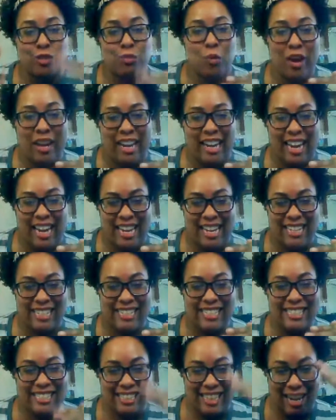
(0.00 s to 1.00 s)
this is what it
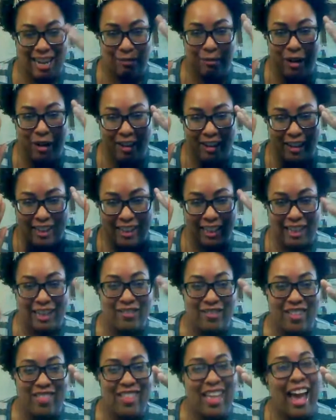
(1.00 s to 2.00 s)
is. Like, we are going to
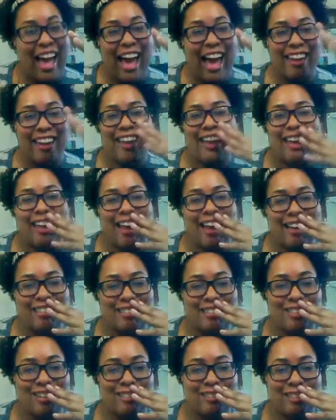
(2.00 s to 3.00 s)
live in that. And I
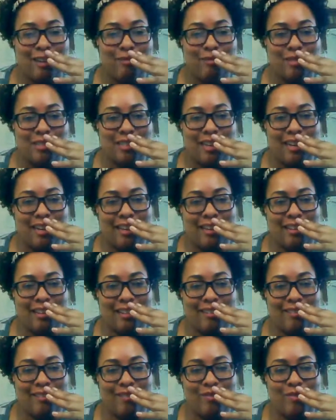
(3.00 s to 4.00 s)
just thought that was like,
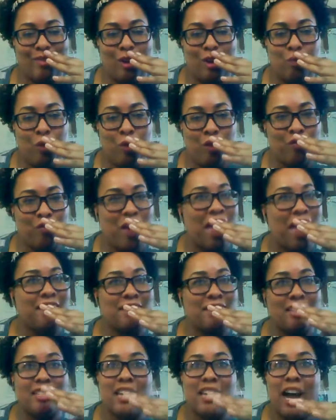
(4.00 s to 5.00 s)
no more
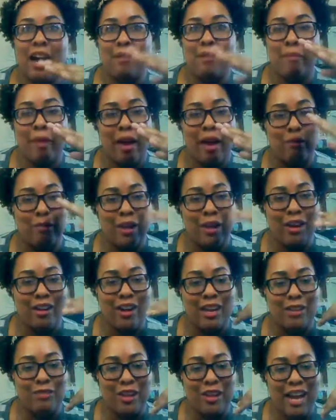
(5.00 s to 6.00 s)
fantasy time, man. We are
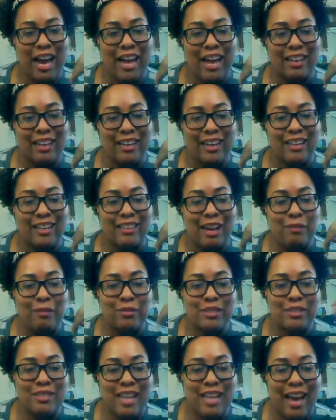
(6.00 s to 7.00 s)
in reality. That
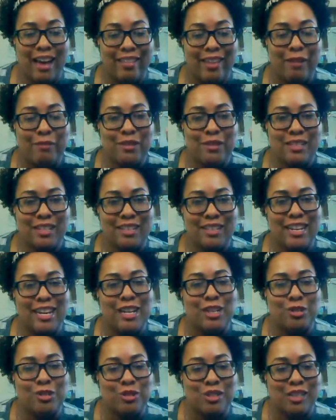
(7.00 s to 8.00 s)
was an
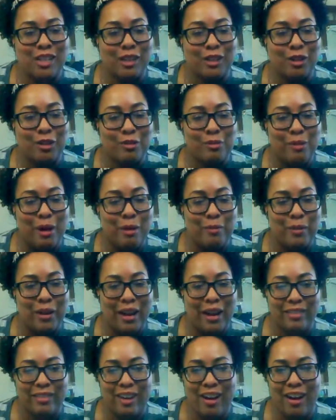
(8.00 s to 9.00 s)
interesting little moment,
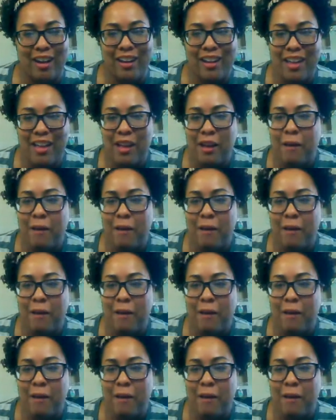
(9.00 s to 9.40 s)
I thought.